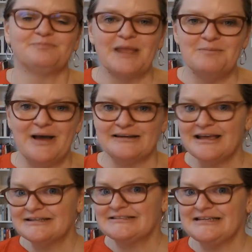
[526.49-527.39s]
But
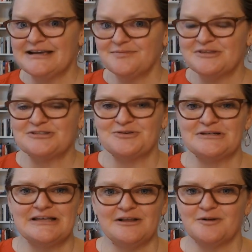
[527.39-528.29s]
Teacup the
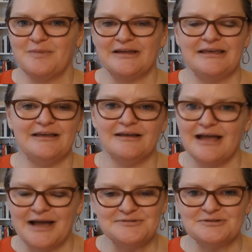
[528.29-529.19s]
Storyteller, Becky,
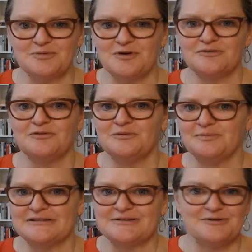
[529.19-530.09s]
absolutely wonderful.
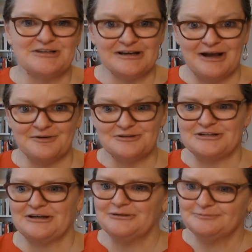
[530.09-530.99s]
Please go check out her channel.